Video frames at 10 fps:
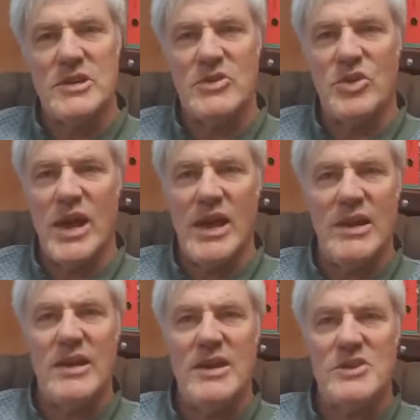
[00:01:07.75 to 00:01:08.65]
The
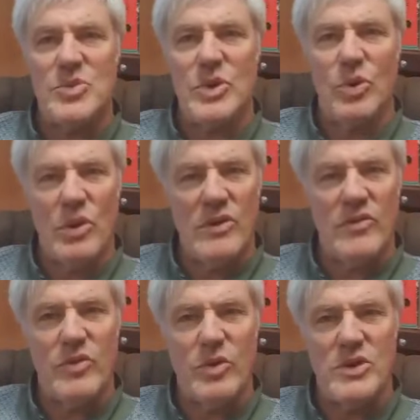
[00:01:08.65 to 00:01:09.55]
reality is we all
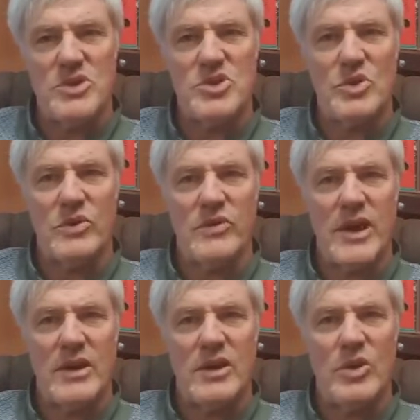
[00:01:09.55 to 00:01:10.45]
have fallen short of
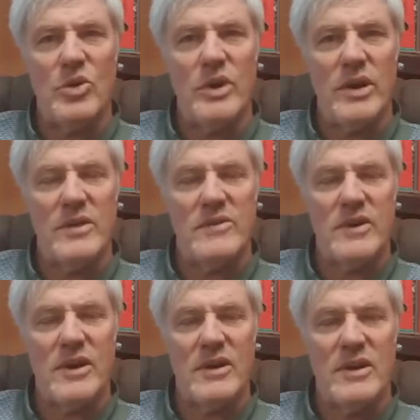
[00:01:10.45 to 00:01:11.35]
that glory.
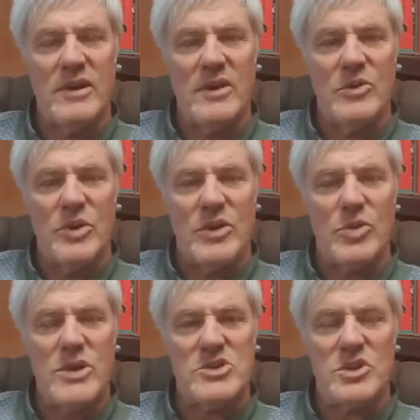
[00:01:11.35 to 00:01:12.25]
So the
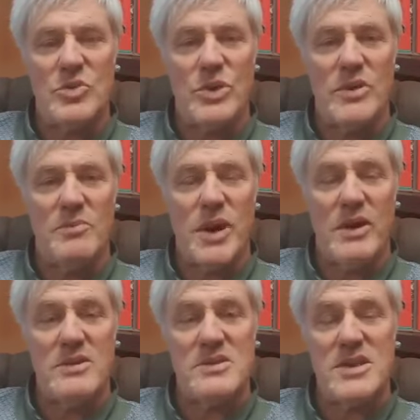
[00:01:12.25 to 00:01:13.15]
question we
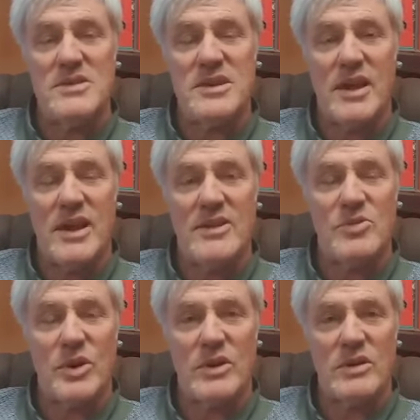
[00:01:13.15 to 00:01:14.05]
posed yesterday is,
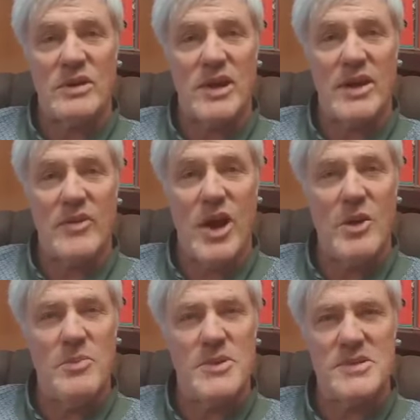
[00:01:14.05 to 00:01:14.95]
what kind of
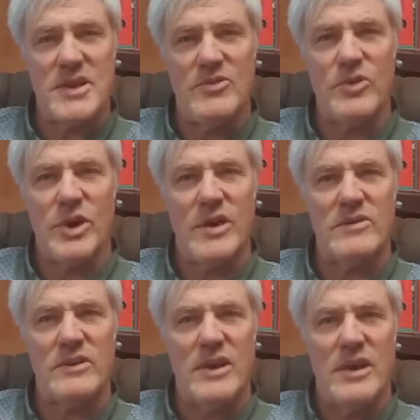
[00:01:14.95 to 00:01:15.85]
hope is there for
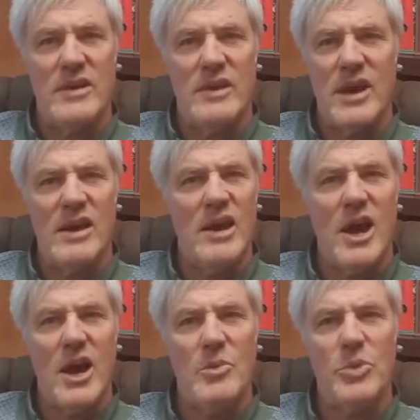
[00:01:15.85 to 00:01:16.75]
us? The only
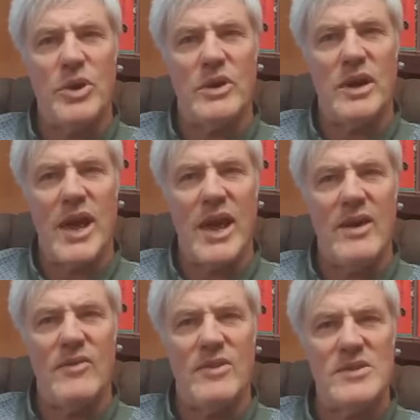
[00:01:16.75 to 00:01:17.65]
hope we could
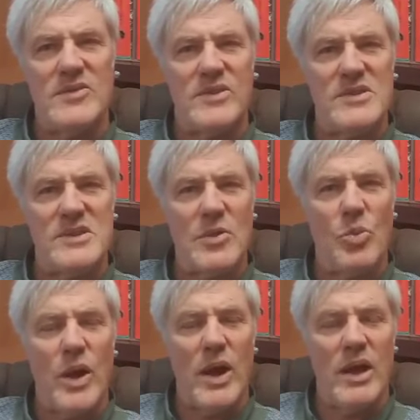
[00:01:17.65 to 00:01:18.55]
have is if in
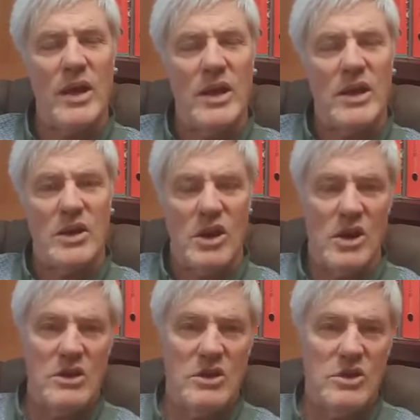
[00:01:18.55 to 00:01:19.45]
some way
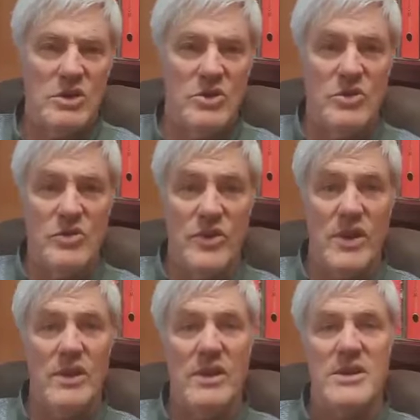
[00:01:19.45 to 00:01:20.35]
God could
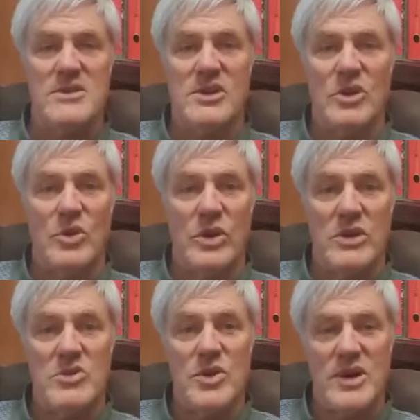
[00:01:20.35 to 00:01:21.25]
reveal his glory
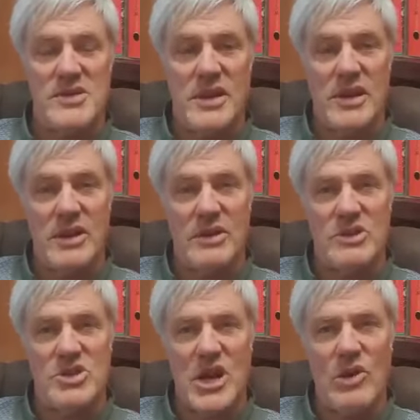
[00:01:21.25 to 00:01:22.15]
to us, that he
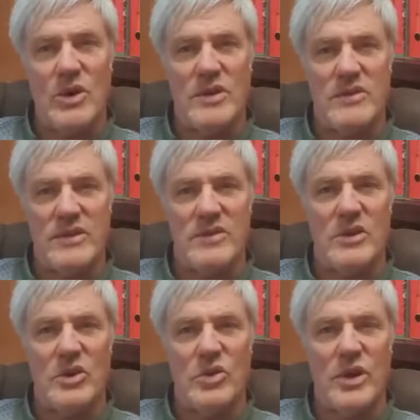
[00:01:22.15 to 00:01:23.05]
could show us his
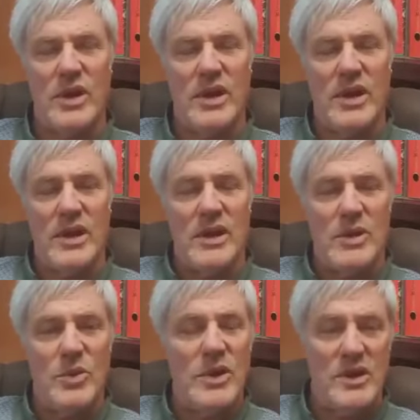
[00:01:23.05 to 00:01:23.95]
glory.
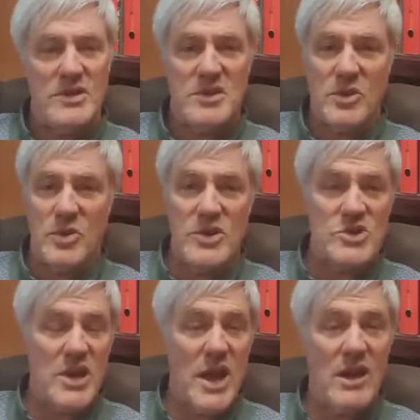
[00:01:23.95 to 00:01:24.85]
And we asked the
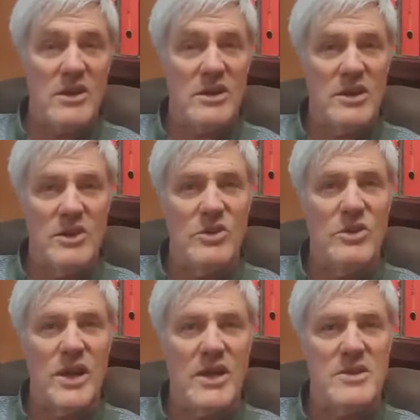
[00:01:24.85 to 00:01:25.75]
question, how could he do
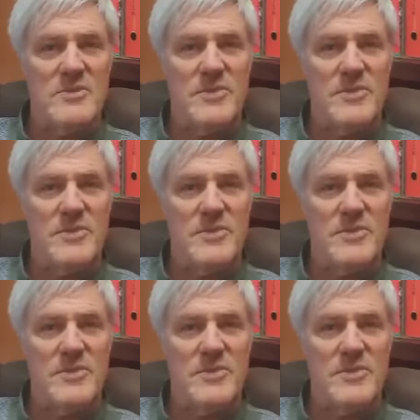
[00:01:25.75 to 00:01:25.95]
that?